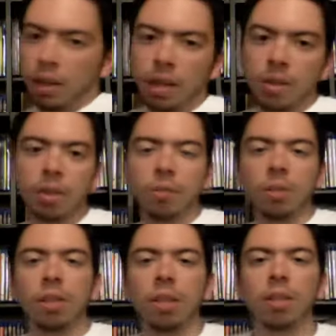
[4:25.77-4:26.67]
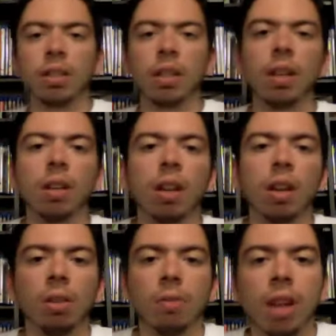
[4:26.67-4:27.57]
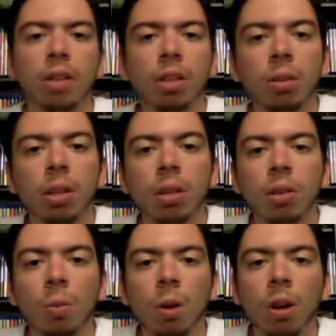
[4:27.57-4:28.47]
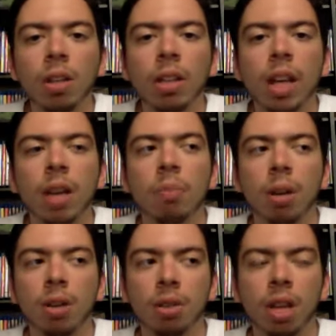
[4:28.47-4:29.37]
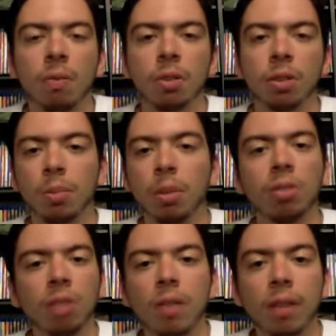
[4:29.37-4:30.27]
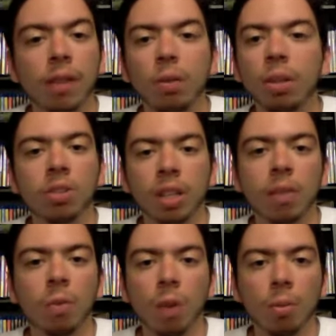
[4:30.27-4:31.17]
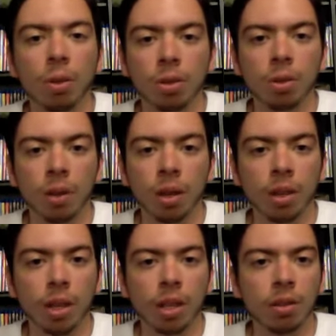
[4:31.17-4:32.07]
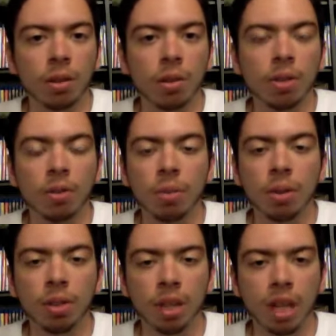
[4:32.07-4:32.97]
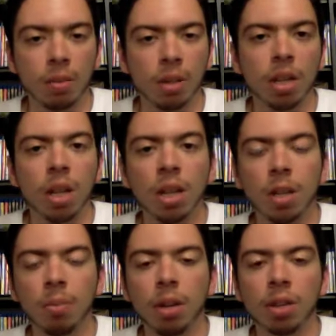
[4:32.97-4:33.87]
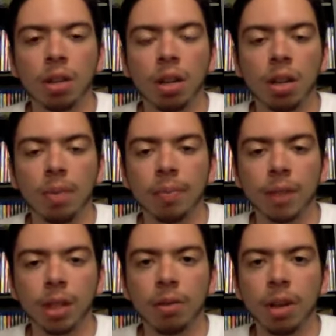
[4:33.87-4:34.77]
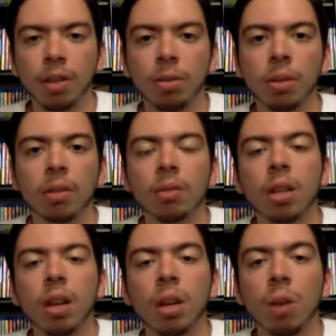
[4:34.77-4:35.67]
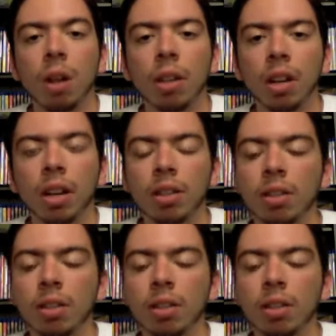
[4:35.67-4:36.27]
just released today, Ratatouille, WALL-E, and A Bug's Life, which is A Bug's Life. I've only seen it at Walmart so far today, so that's the only place to get it. But Ratatouille and WALL-E are at